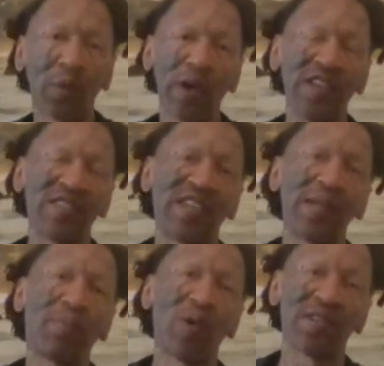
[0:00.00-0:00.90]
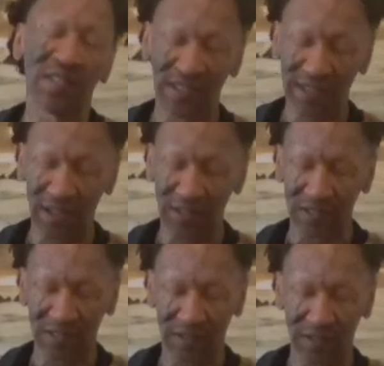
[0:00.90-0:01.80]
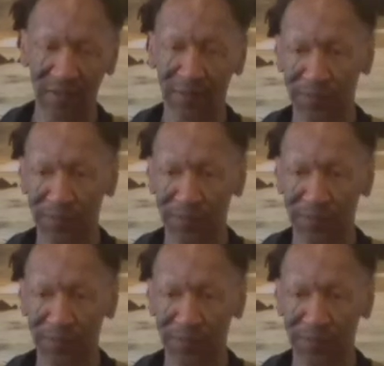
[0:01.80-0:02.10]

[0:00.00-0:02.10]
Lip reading: And it weighs 10.6 ounces.